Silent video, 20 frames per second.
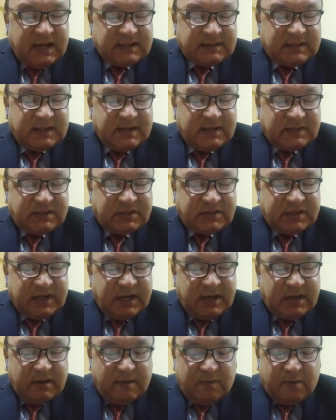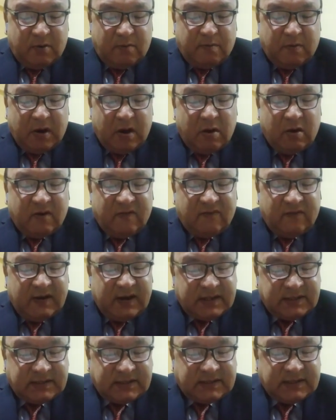as a restraint upon power of
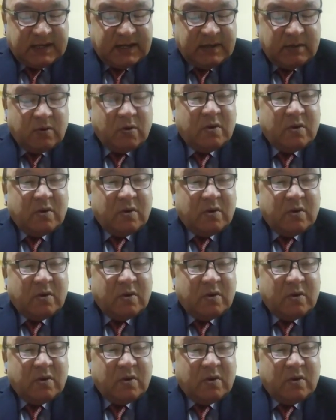legislation.